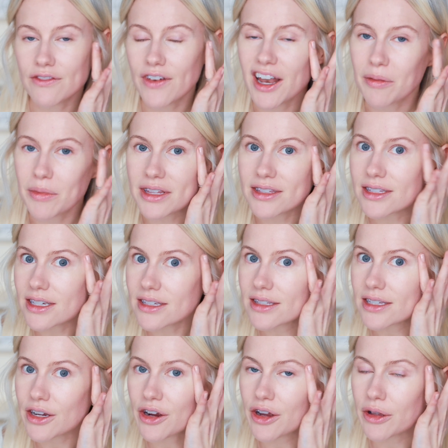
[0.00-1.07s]
vitamin C
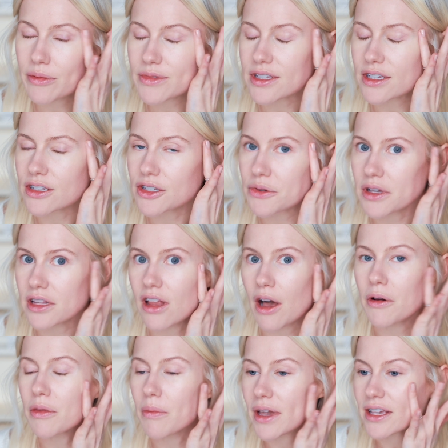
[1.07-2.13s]
serums and doing a lot
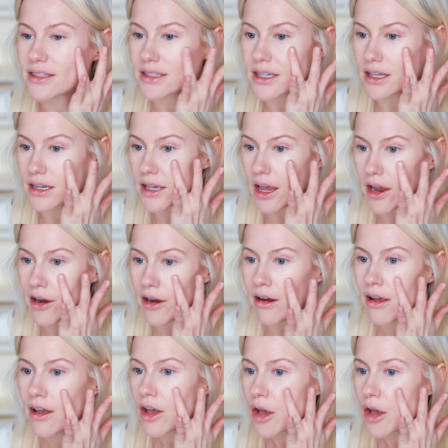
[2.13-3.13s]
with my skincare,